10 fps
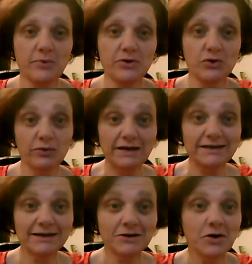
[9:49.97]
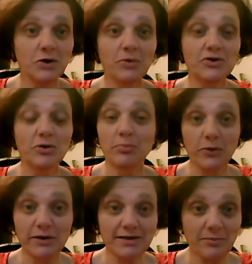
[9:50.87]
when you're renting or when you're
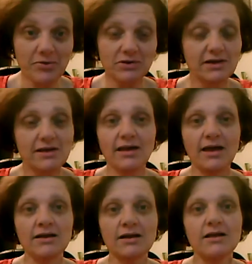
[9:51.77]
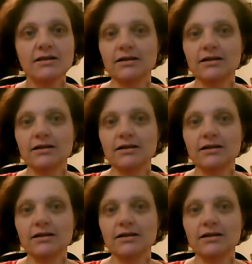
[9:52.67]
borrowing someone's real estate.